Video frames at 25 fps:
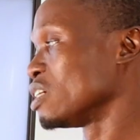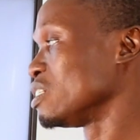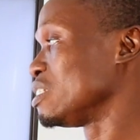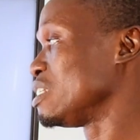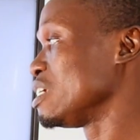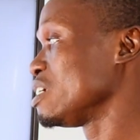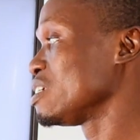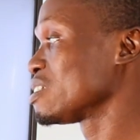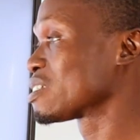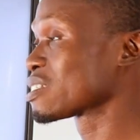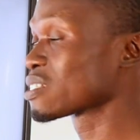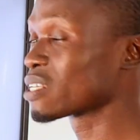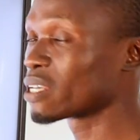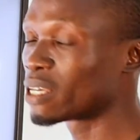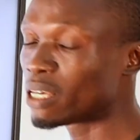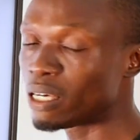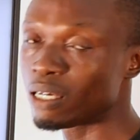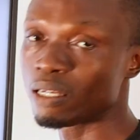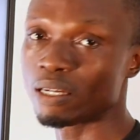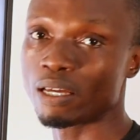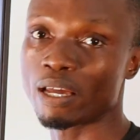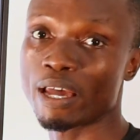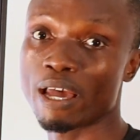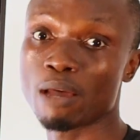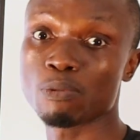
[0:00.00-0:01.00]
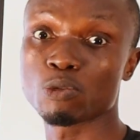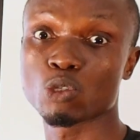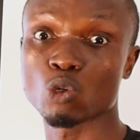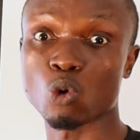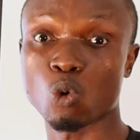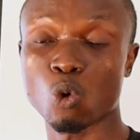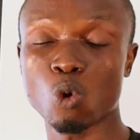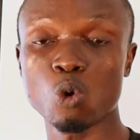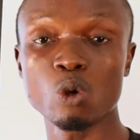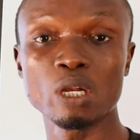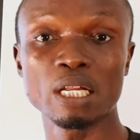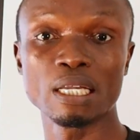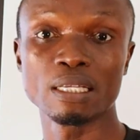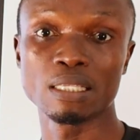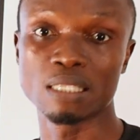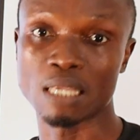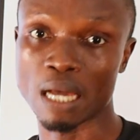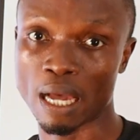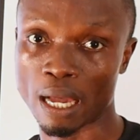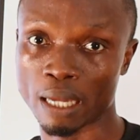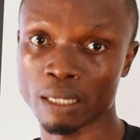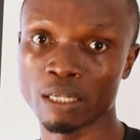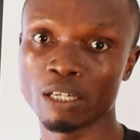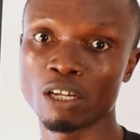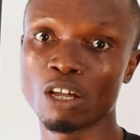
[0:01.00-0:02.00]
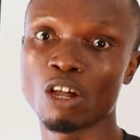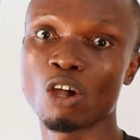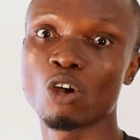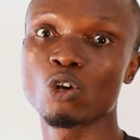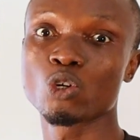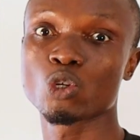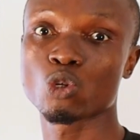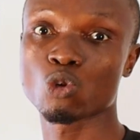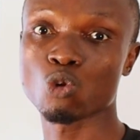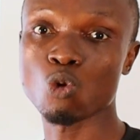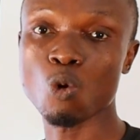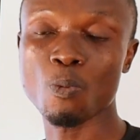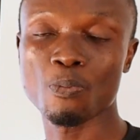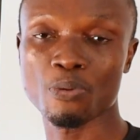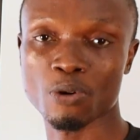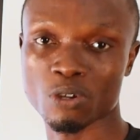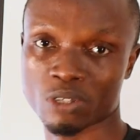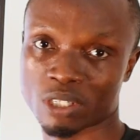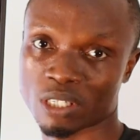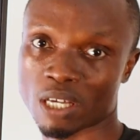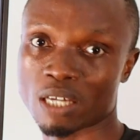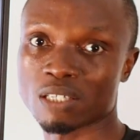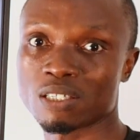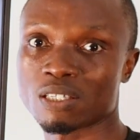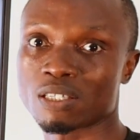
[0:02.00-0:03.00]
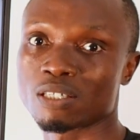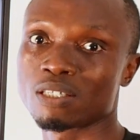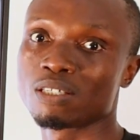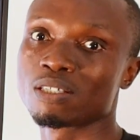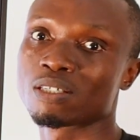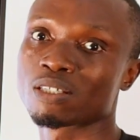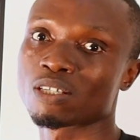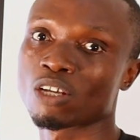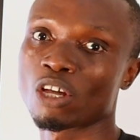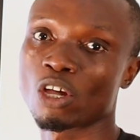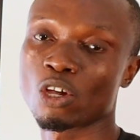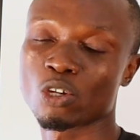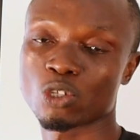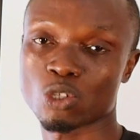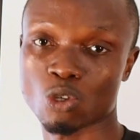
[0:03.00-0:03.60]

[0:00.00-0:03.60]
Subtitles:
the skin helps to cool it down through processes